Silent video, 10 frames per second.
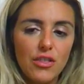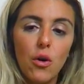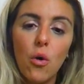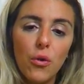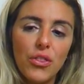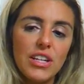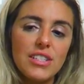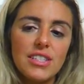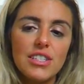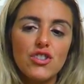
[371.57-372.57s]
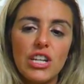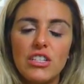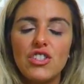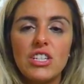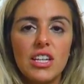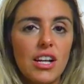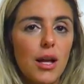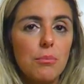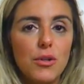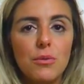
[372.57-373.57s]
The whole thing is changing it
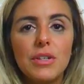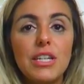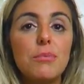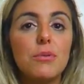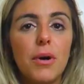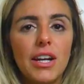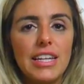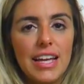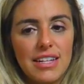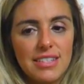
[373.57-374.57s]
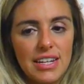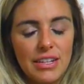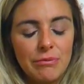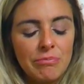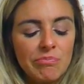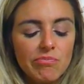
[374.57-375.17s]
up. You keep your body guessing.